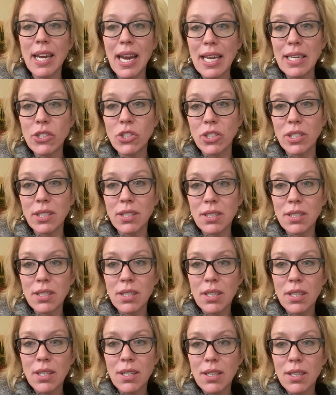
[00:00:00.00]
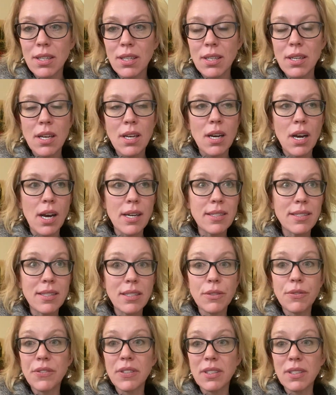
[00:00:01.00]
anxious. I
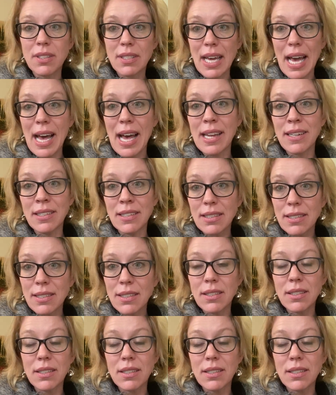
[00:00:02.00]
still feel sadness and